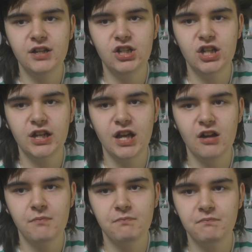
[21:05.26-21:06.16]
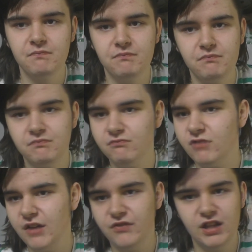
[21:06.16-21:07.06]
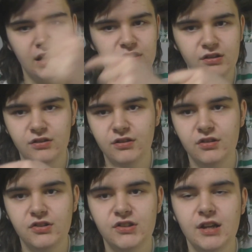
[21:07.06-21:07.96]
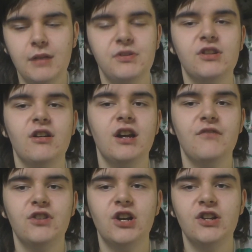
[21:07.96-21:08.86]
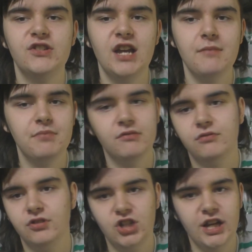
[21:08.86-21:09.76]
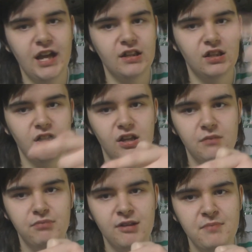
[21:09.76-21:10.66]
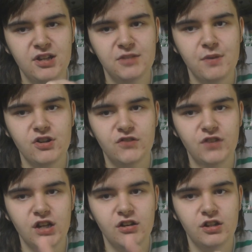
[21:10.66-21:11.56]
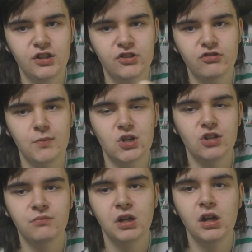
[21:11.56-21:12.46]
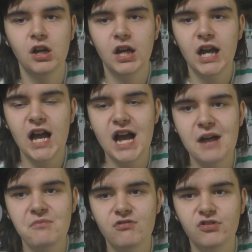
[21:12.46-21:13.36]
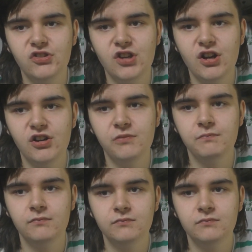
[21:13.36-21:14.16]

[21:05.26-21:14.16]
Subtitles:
Please check out whatever that dude's name. I'm sorry, I forgot his name, but check out the Blimpy Exposed video in the description. Also,